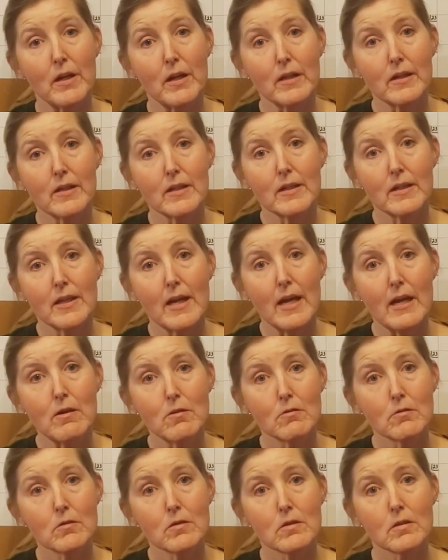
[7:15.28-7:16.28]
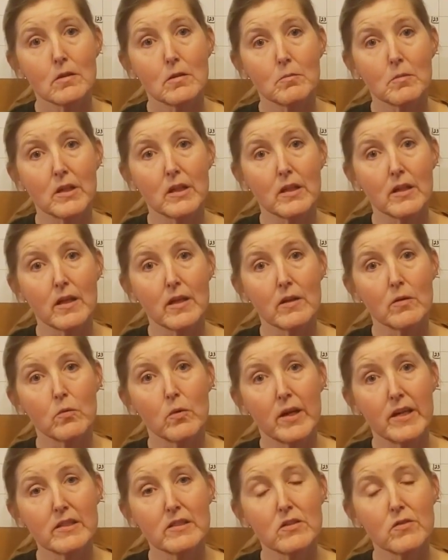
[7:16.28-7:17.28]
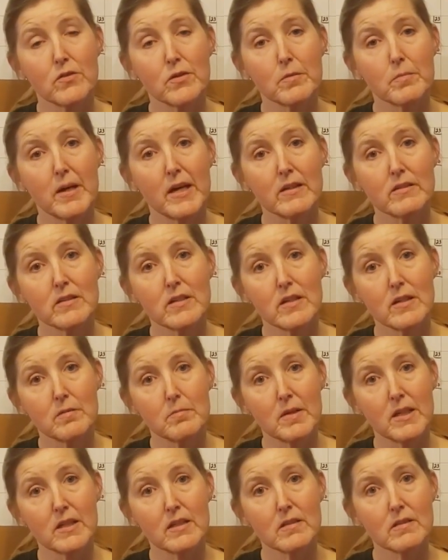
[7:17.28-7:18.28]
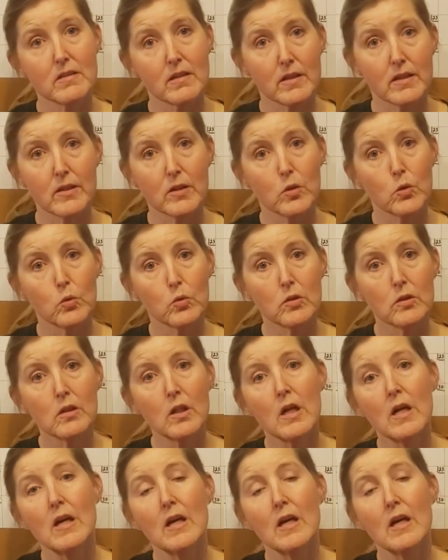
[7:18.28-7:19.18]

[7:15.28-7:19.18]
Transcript: I get it out, I'm gonna let it rest for about 10 minutes, let it cool,